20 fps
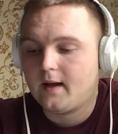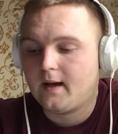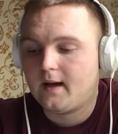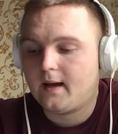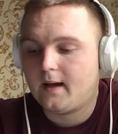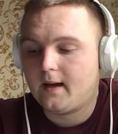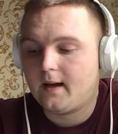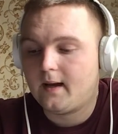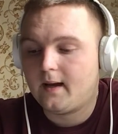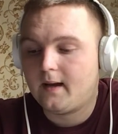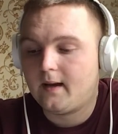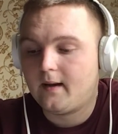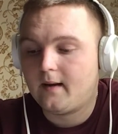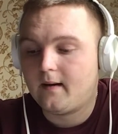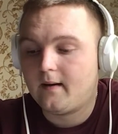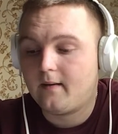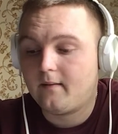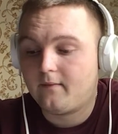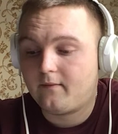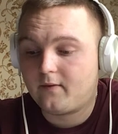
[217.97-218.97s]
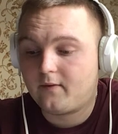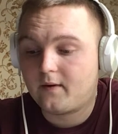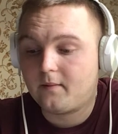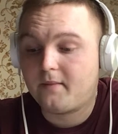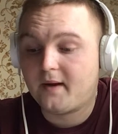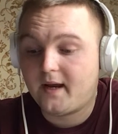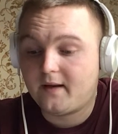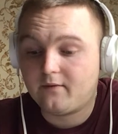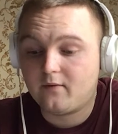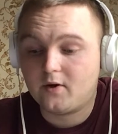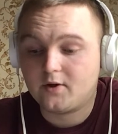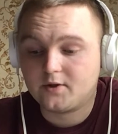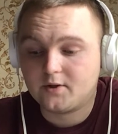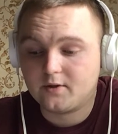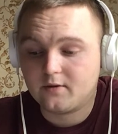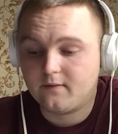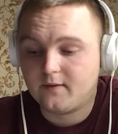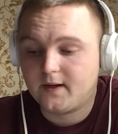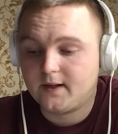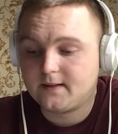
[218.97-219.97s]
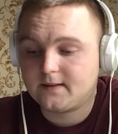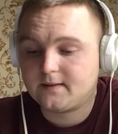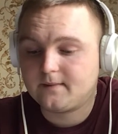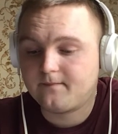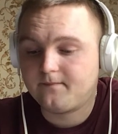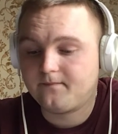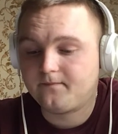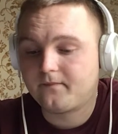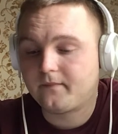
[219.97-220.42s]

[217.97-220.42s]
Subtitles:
for a paid version of it.